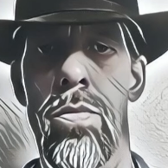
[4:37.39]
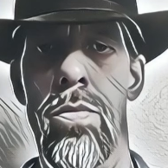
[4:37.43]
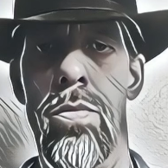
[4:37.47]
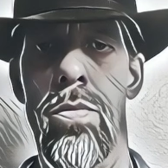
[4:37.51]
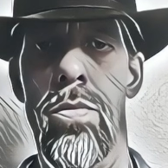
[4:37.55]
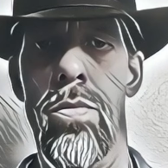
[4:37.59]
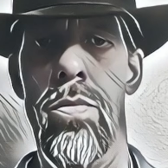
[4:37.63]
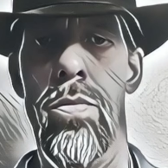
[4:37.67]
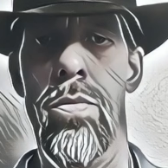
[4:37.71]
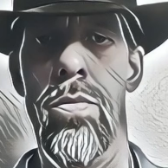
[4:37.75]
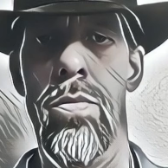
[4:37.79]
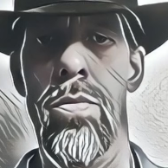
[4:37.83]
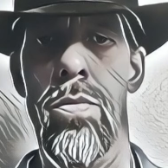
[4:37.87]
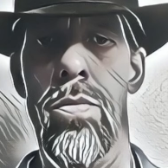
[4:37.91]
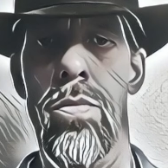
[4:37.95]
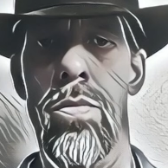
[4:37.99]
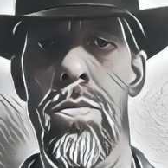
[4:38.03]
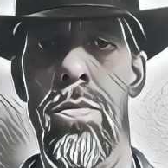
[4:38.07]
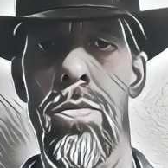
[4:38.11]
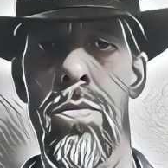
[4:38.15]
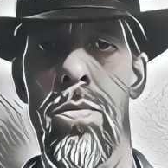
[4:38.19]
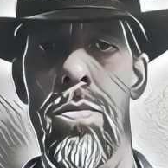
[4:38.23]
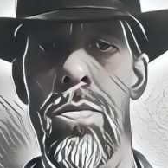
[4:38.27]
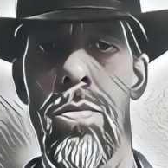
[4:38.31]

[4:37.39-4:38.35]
He was on the